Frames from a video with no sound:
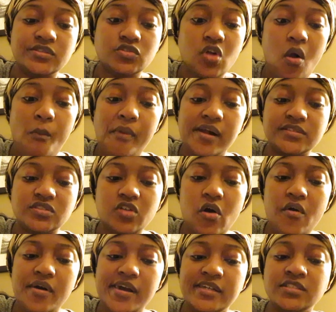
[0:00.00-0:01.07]
So I'm like,
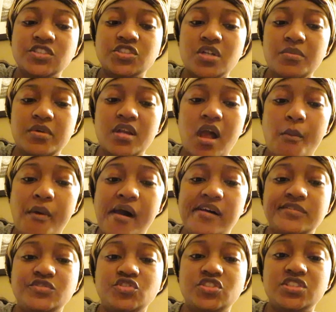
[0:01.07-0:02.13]
oh, okay, it shouldn't be that
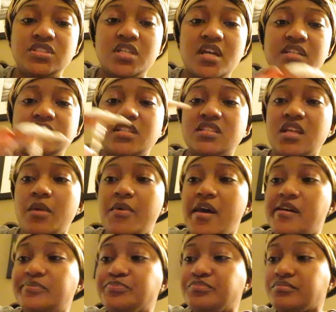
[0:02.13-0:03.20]
bad. She's saying it's not that
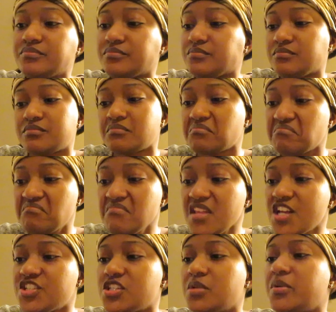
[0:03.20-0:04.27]
bad.
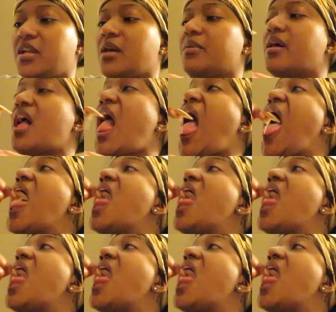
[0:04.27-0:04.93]
Shouldn't be that bad.